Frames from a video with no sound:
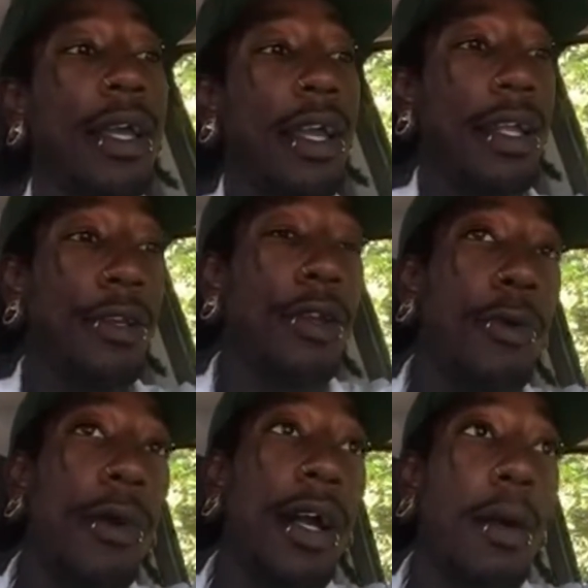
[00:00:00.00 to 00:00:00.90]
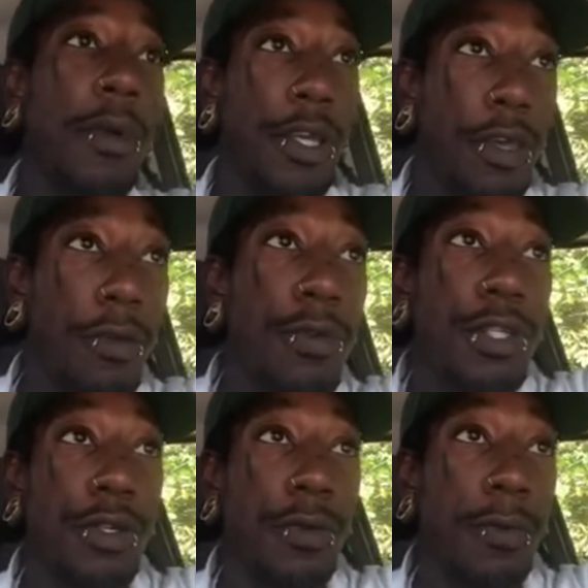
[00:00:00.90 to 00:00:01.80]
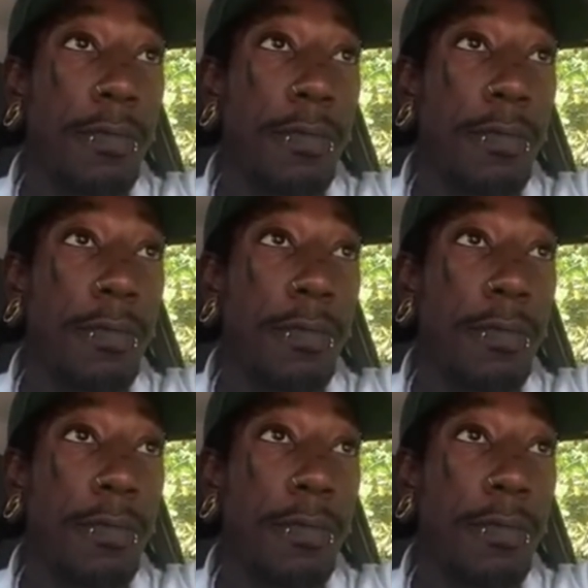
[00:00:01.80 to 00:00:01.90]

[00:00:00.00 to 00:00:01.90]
And you know what? I'm going to use you